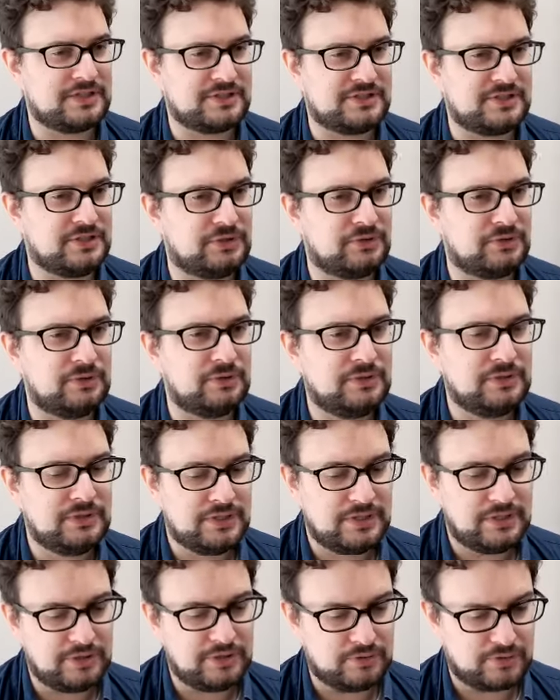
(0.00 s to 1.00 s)
to,
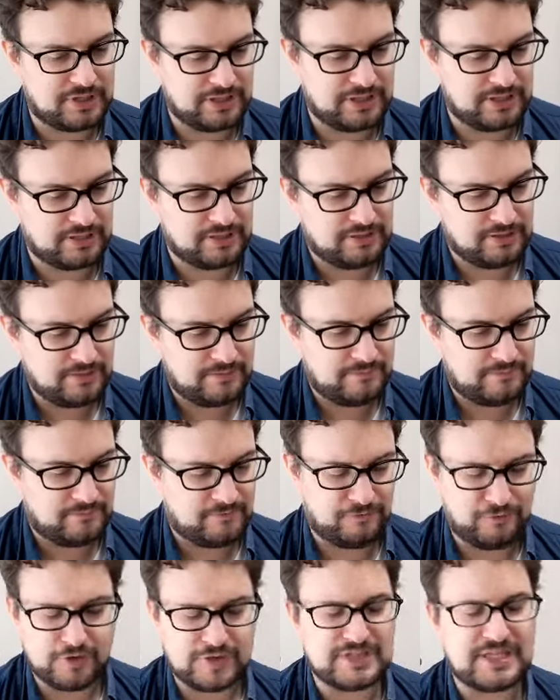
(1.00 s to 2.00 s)
you could
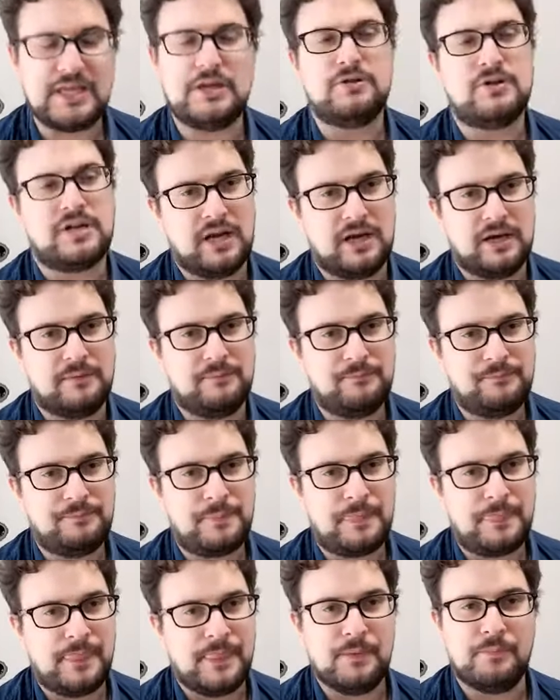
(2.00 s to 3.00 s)
first day you come,
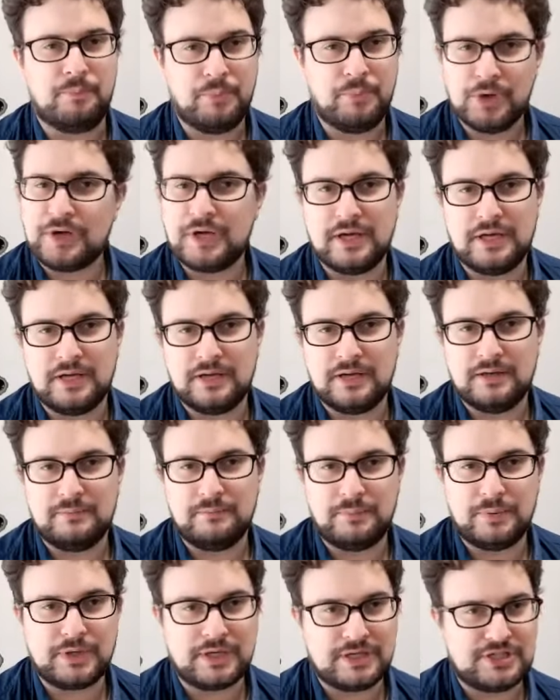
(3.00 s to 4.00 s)
book a
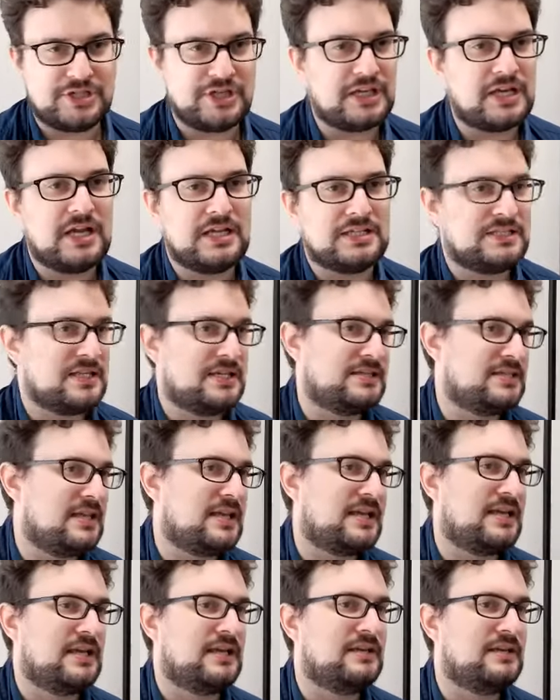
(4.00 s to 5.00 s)
Shinkansen
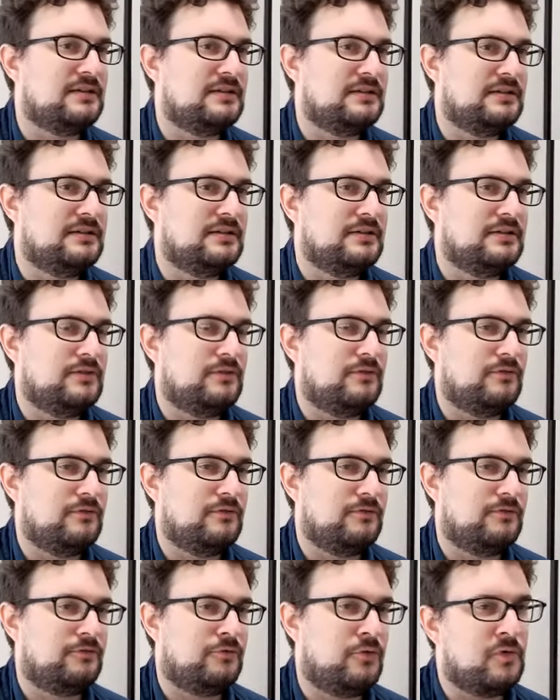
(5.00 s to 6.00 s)
ticket
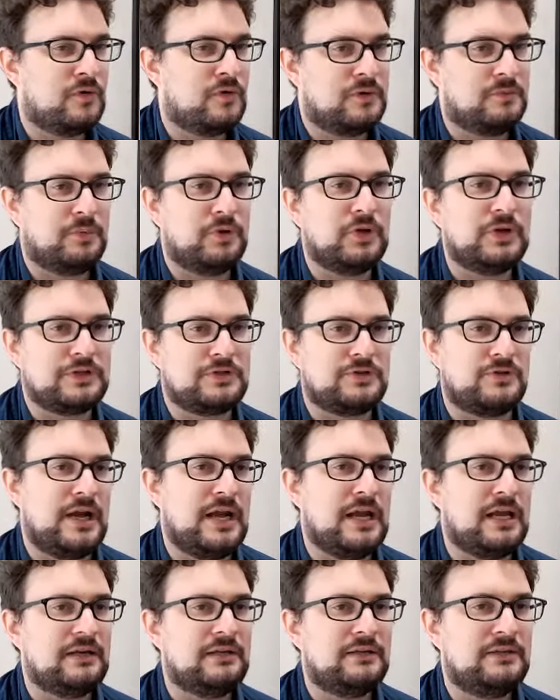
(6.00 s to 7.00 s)
for the bullet
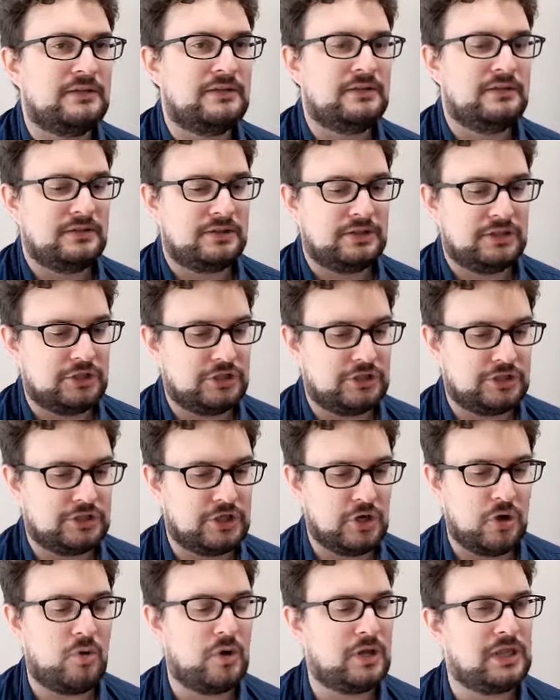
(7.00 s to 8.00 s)
train,
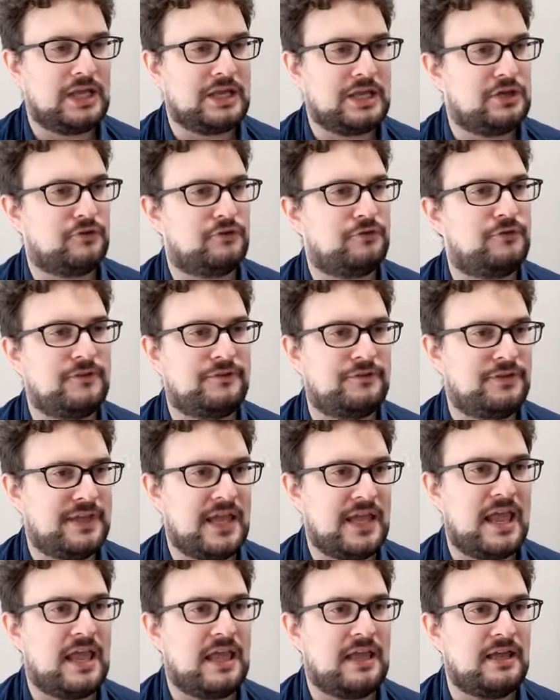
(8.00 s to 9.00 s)
go on like your fifth
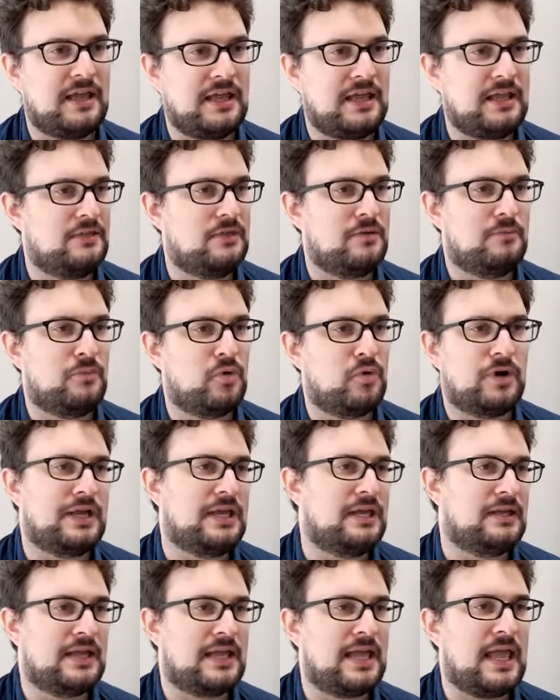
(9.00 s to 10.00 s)
day in the morning
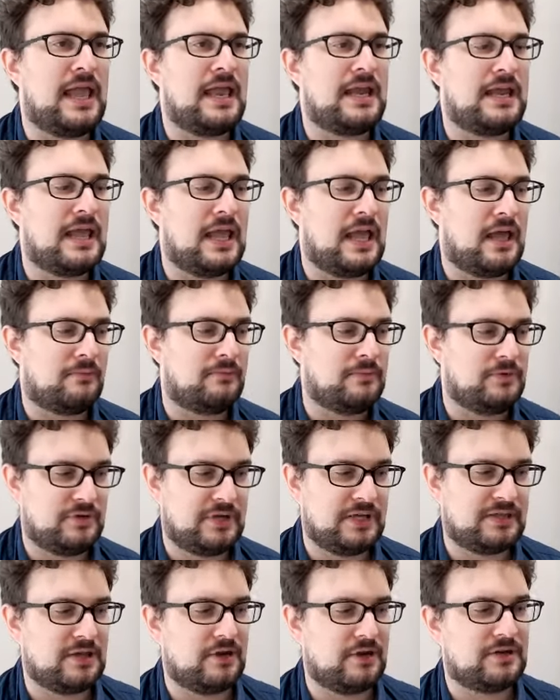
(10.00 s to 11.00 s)
at like 8 a.m. You
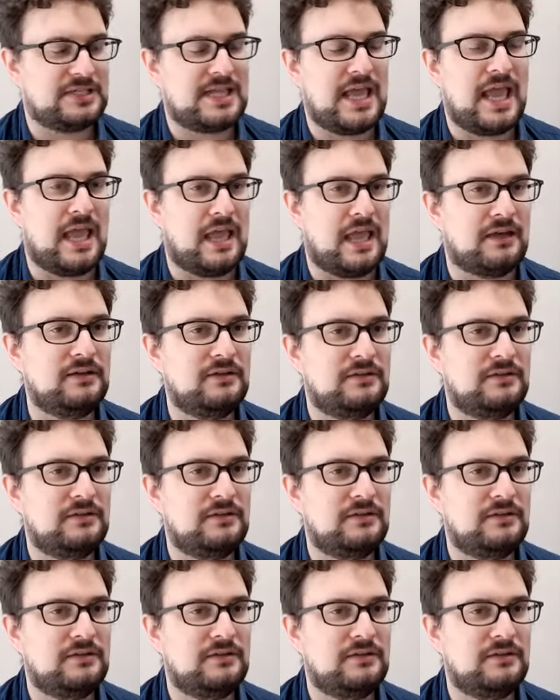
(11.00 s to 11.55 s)
get there at 10,